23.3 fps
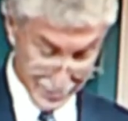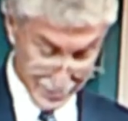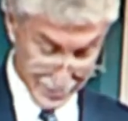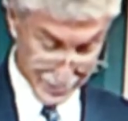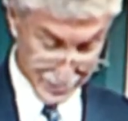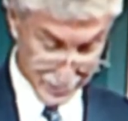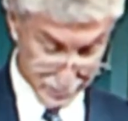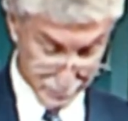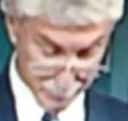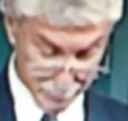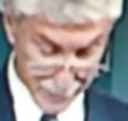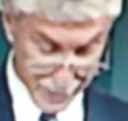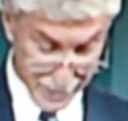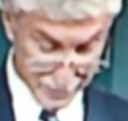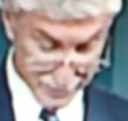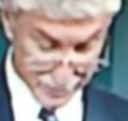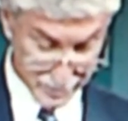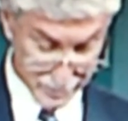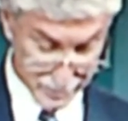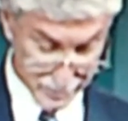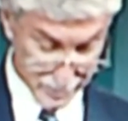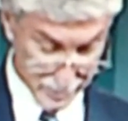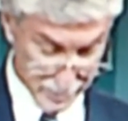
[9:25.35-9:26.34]
It's a
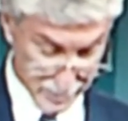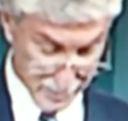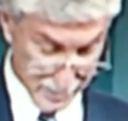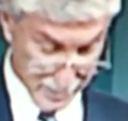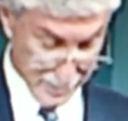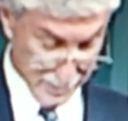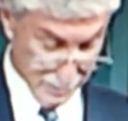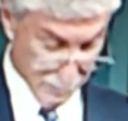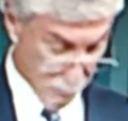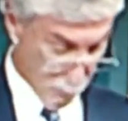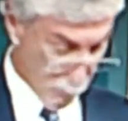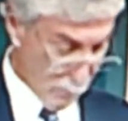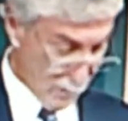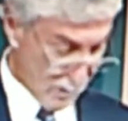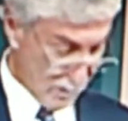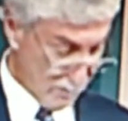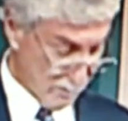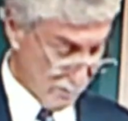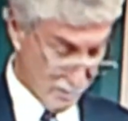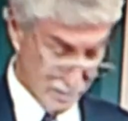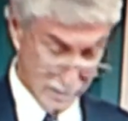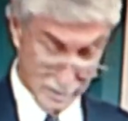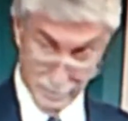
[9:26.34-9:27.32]
passage
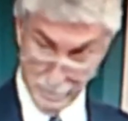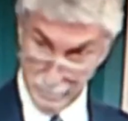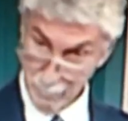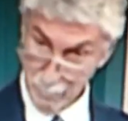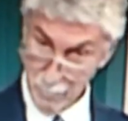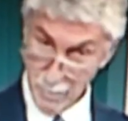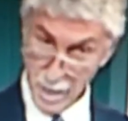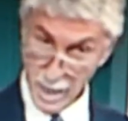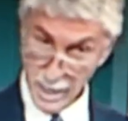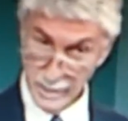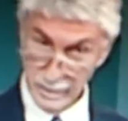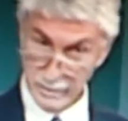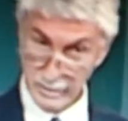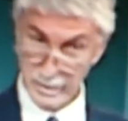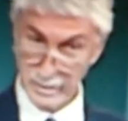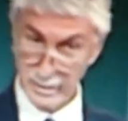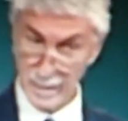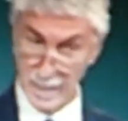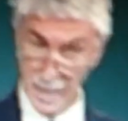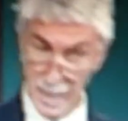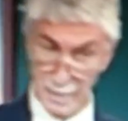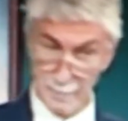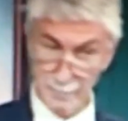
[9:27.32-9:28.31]
which marks the
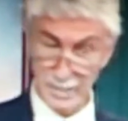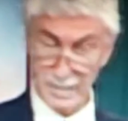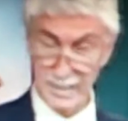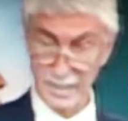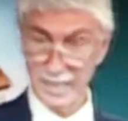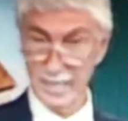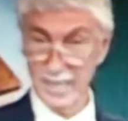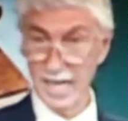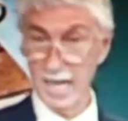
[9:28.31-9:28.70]
time that